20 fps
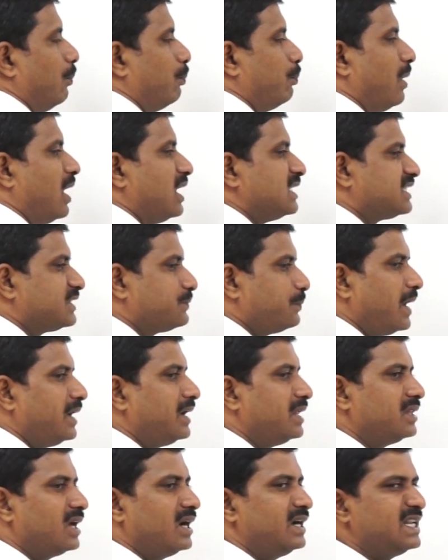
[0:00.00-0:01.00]

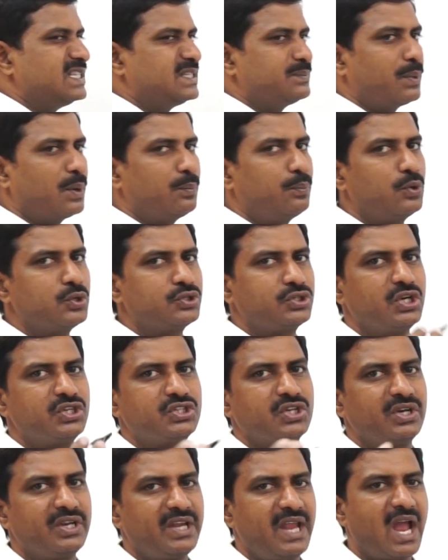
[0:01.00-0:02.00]
participate in the
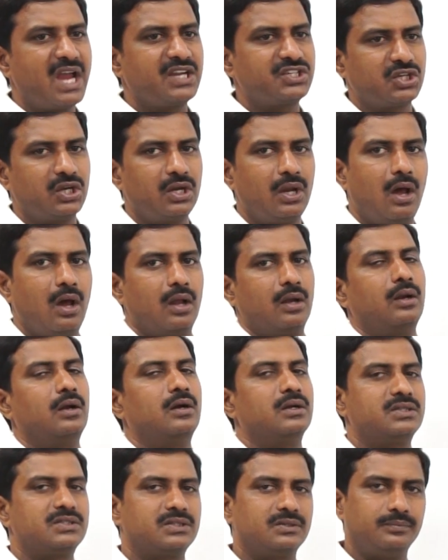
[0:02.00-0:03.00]
disproportionation reaction or
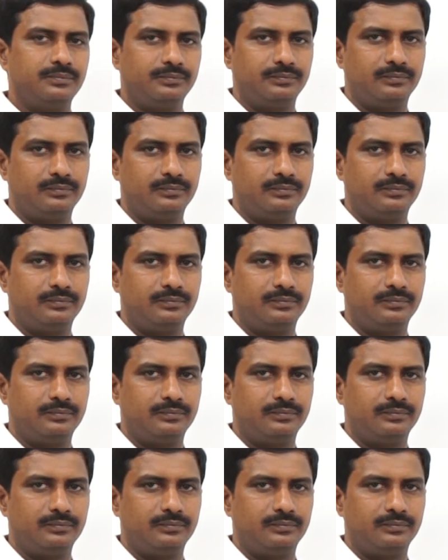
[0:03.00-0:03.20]
not?